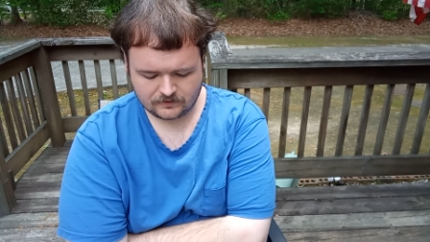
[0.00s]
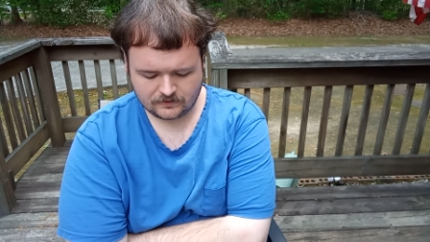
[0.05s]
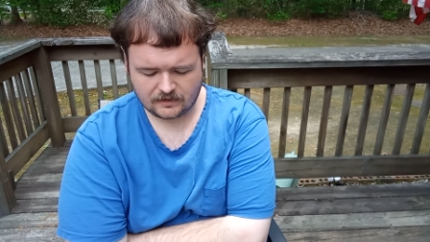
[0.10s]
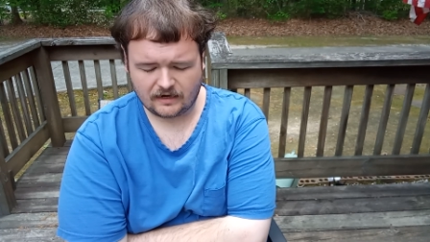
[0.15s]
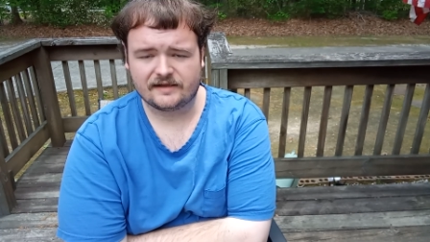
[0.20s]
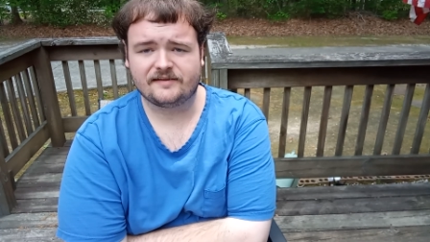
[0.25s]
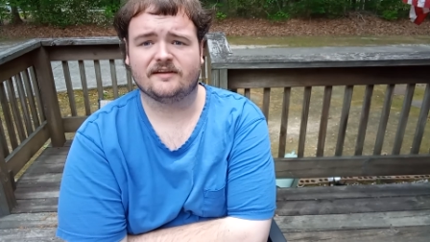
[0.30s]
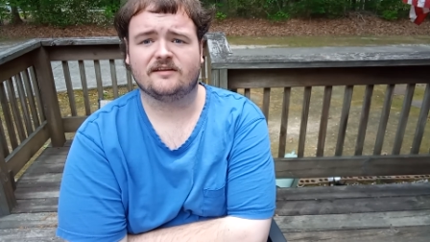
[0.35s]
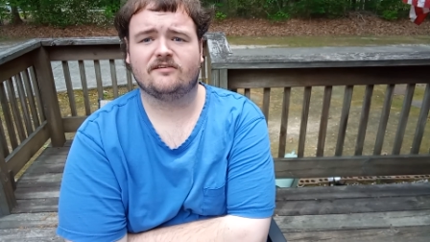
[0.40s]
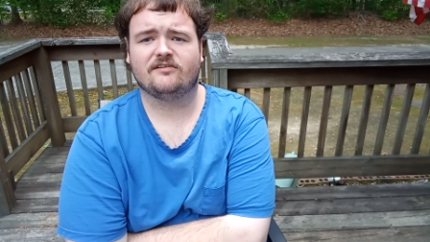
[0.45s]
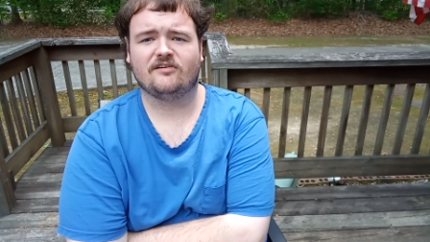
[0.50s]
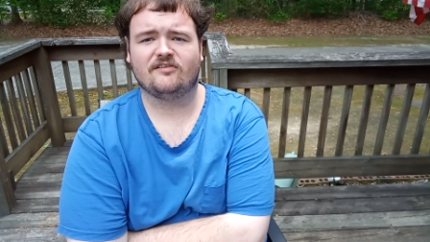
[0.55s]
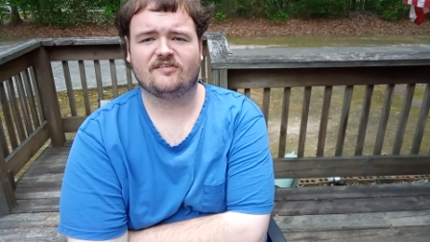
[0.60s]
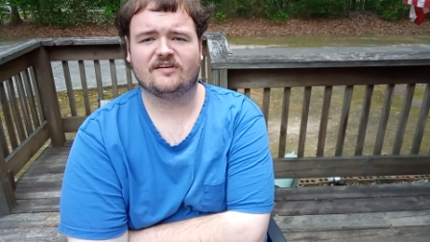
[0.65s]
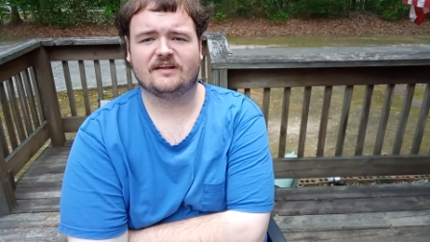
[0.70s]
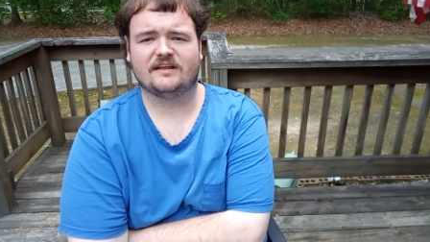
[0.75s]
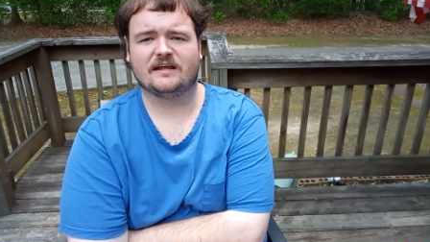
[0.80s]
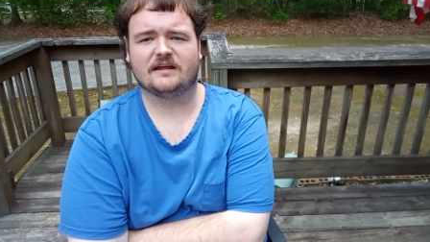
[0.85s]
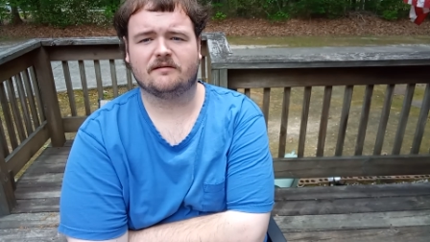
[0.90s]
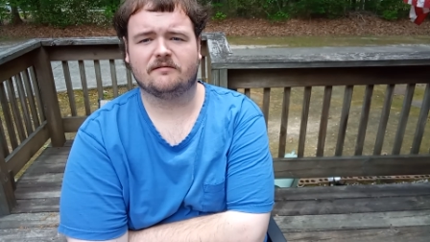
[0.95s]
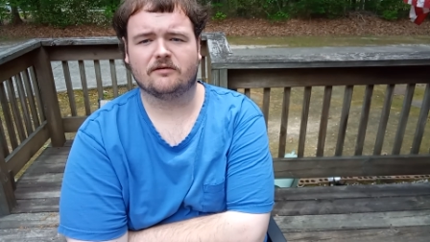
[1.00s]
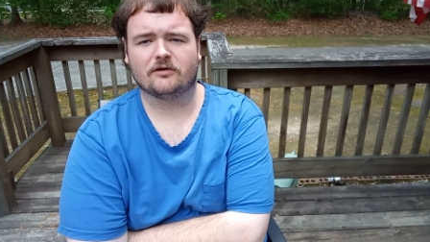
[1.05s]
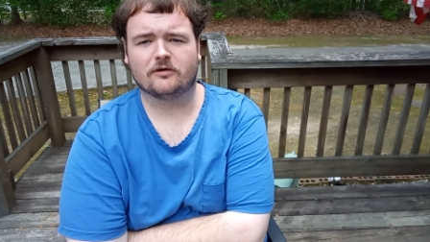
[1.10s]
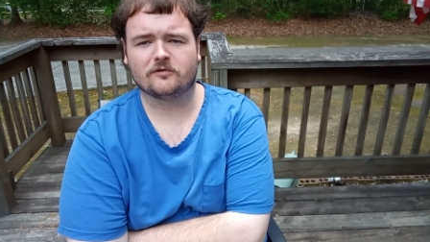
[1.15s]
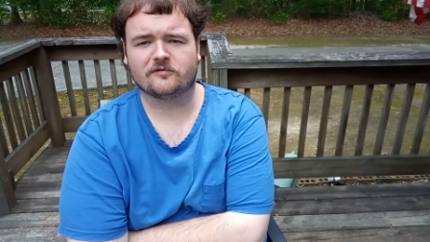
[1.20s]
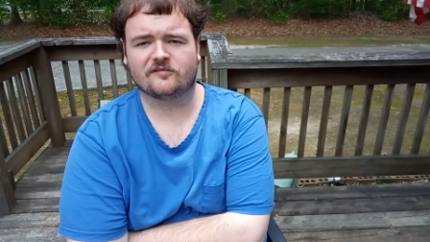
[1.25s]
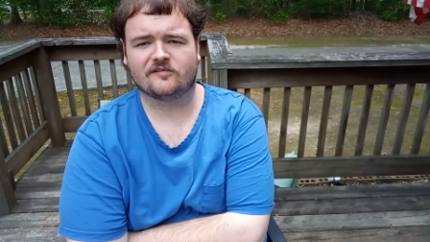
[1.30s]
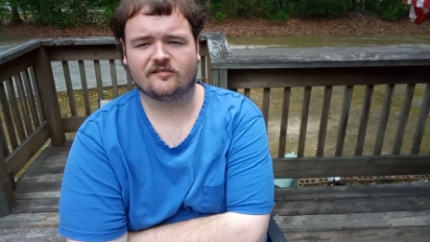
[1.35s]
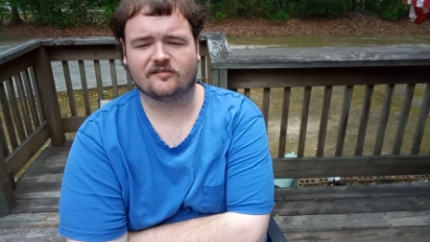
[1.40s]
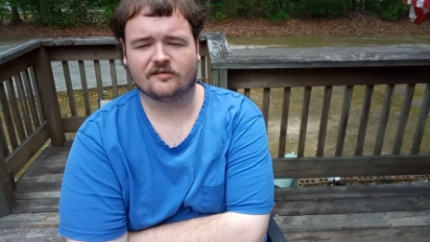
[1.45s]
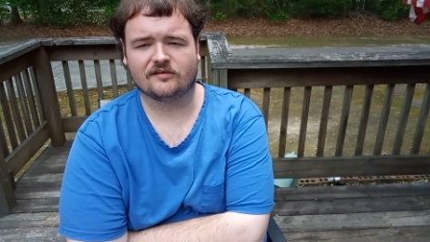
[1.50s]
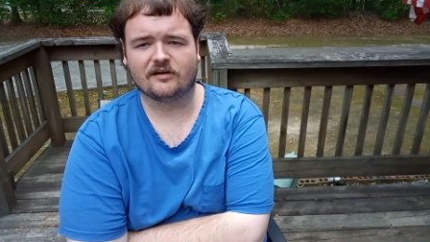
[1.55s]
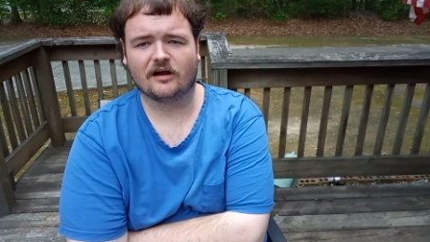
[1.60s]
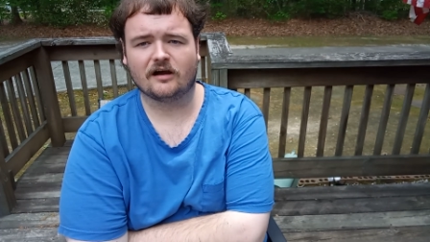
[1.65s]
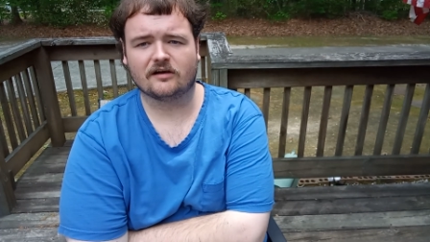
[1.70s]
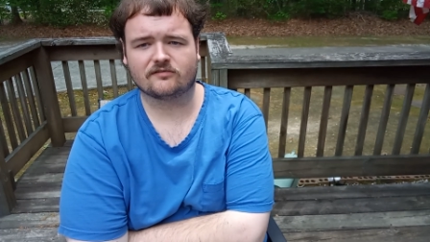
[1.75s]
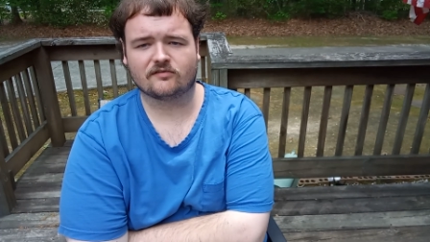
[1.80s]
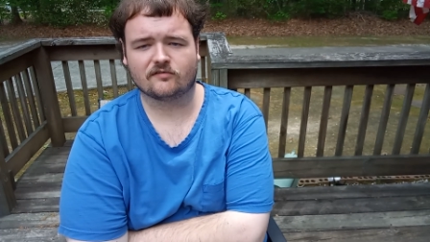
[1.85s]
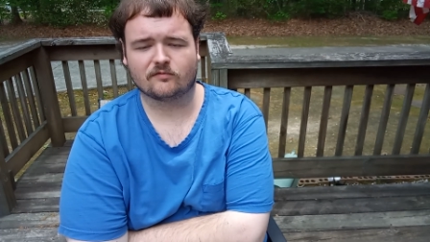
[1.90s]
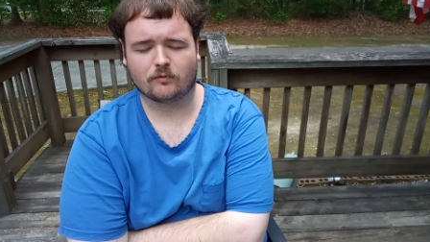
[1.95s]
I think she said that nurses and
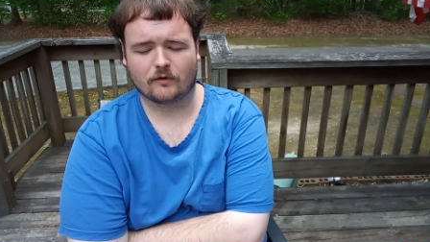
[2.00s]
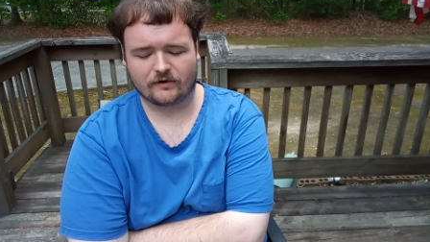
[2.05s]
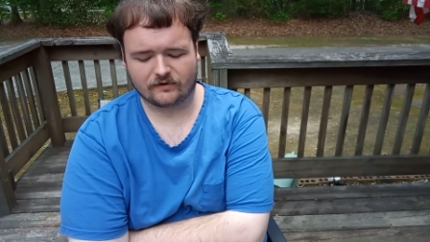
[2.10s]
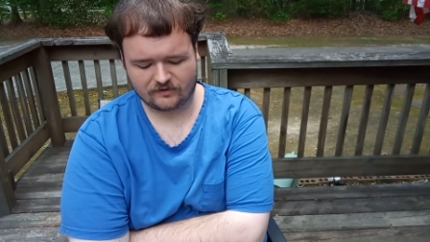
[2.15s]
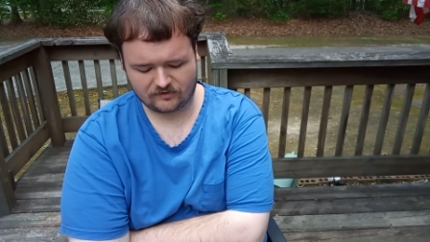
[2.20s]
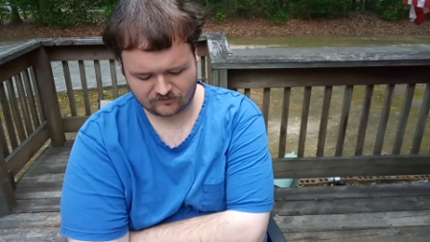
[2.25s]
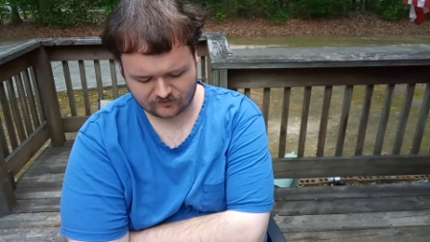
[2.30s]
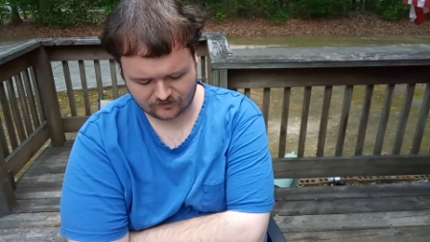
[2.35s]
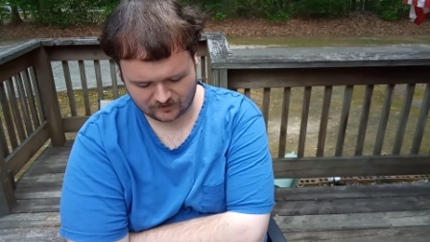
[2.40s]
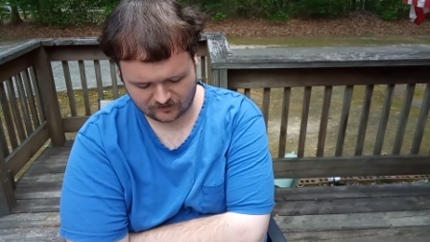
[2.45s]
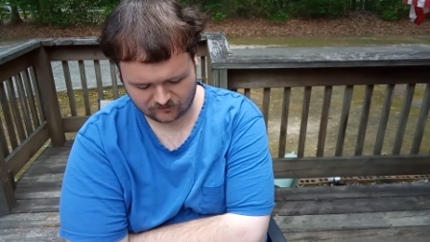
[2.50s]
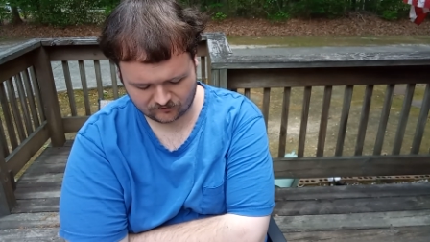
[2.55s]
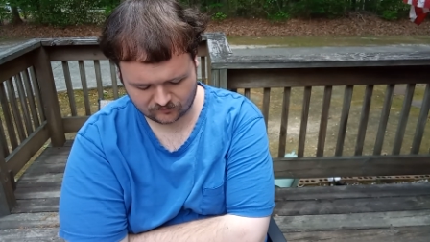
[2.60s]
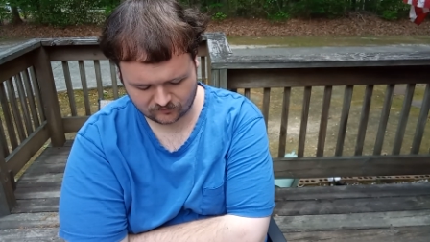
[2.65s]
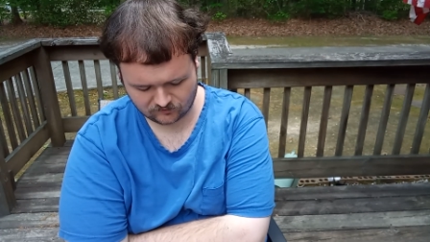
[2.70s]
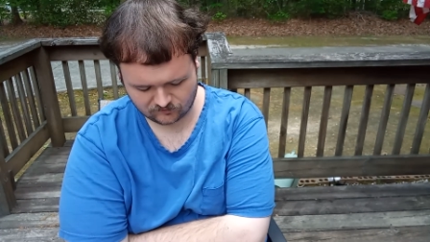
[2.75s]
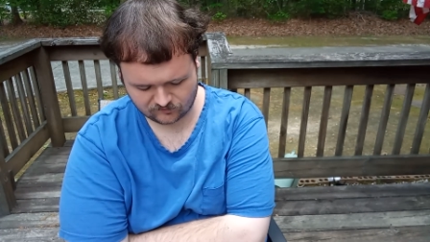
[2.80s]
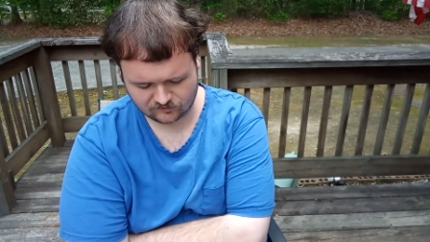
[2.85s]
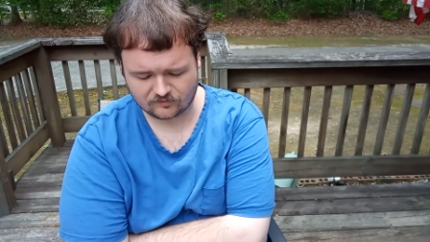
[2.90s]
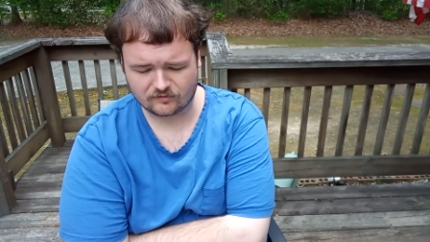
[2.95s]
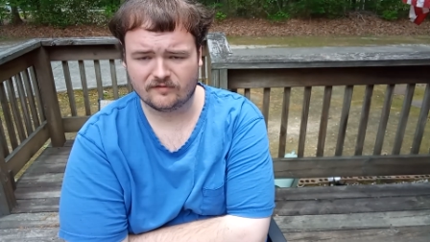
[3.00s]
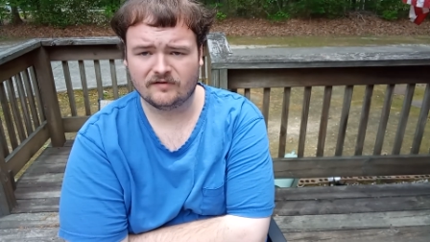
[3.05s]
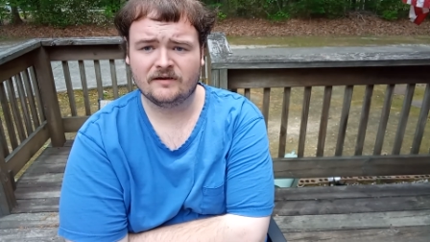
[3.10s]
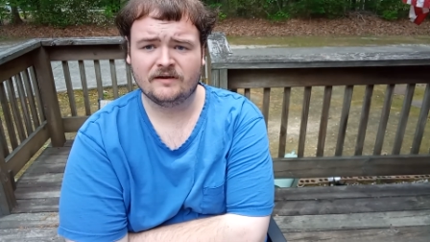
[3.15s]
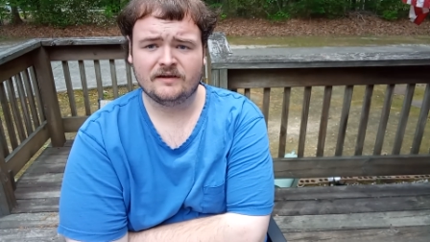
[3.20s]
doctors wear these things too, so